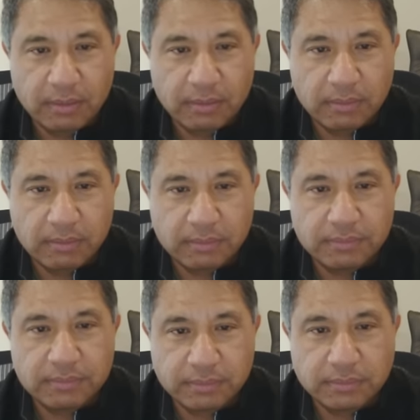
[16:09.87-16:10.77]

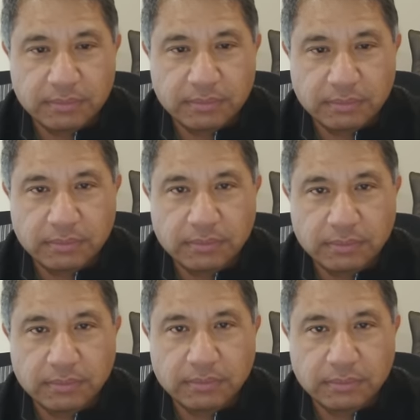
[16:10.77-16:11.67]

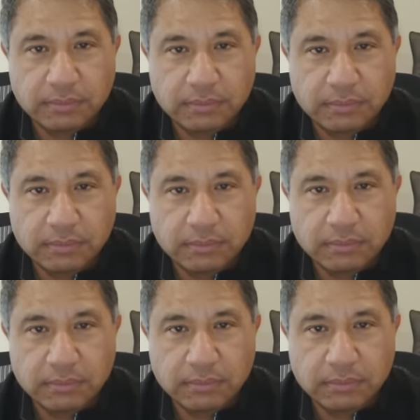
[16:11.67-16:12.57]

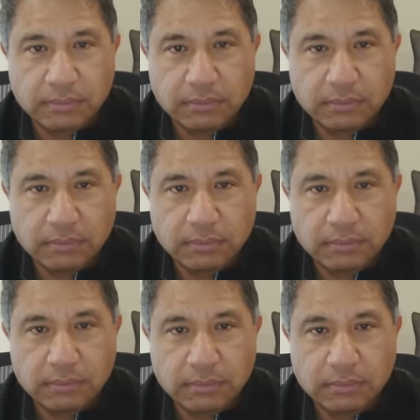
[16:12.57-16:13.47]
[no speech]